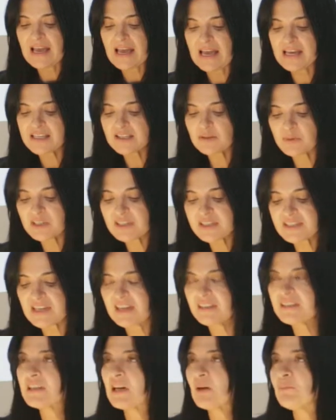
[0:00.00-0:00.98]
has been
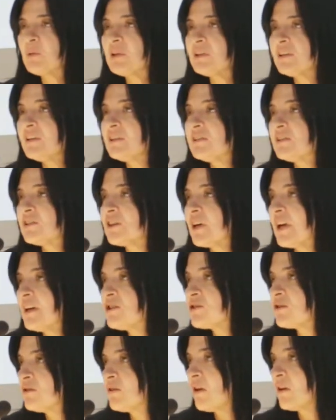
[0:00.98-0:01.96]
set up in the
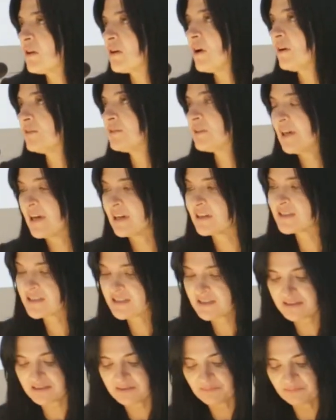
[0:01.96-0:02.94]
international
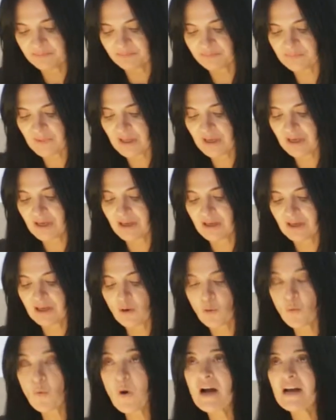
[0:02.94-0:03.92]
context.
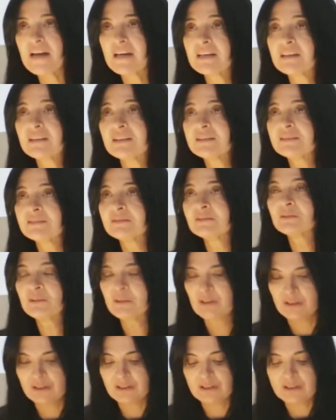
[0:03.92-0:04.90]
Why?
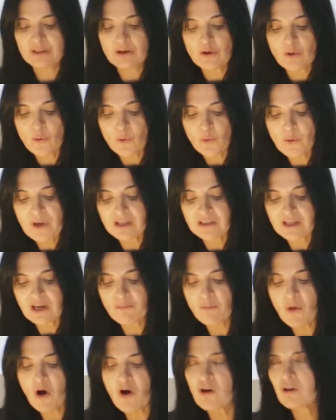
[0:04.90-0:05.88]
Well,
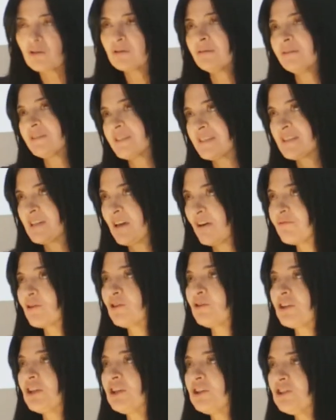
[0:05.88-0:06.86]
among
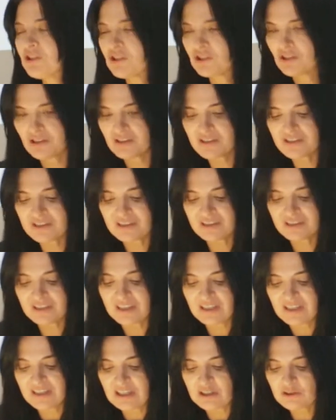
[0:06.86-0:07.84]
several issues,
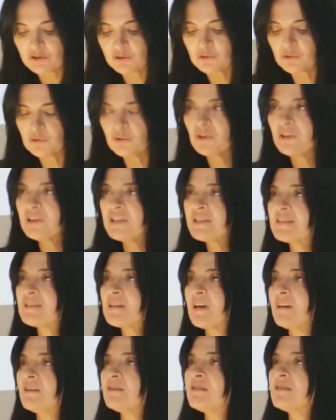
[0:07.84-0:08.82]
to
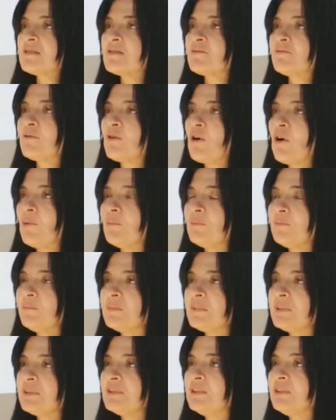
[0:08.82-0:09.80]
distance from
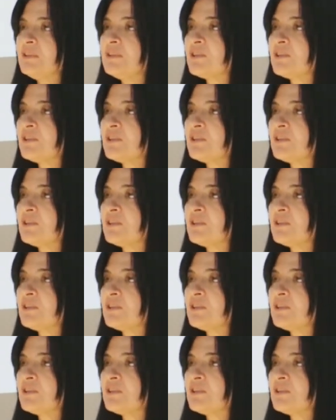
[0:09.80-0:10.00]
the